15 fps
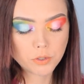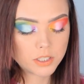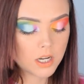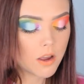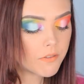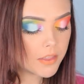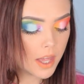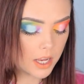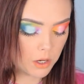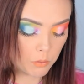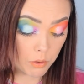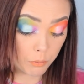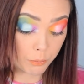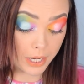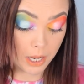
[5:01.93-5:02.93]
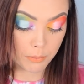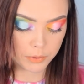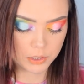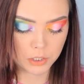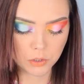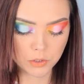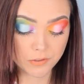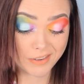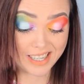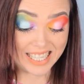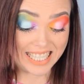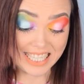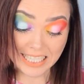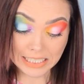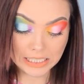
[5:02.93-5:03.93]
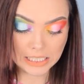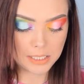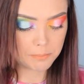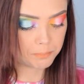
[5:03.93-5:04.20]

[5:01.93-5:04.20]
stuff that you would be able to use very easily.